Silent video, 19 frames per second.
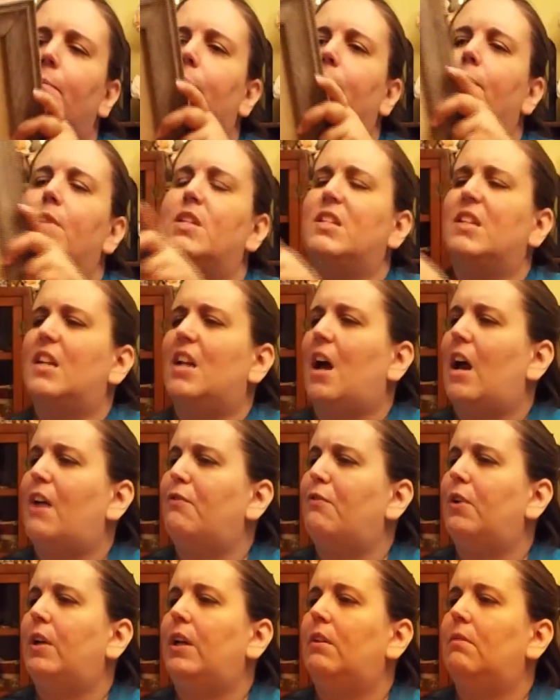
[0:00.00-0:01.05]
just an
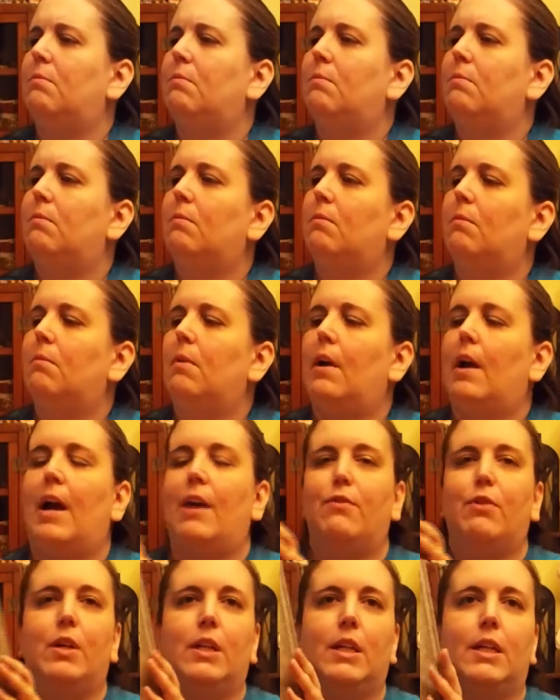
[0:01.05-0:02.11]
ivory
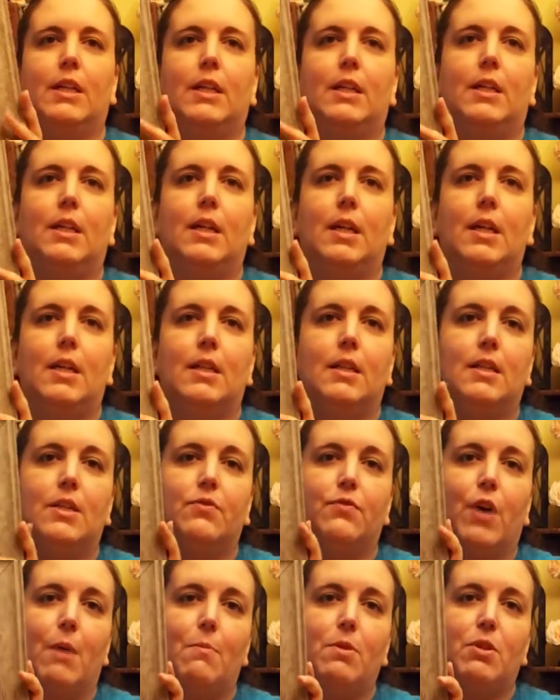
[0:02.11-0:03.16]
linen, and this
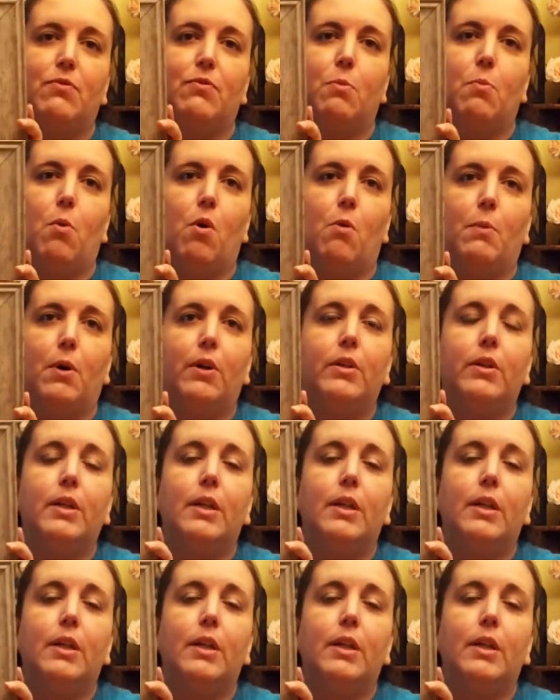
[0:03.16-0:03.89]
frame is from Walmart.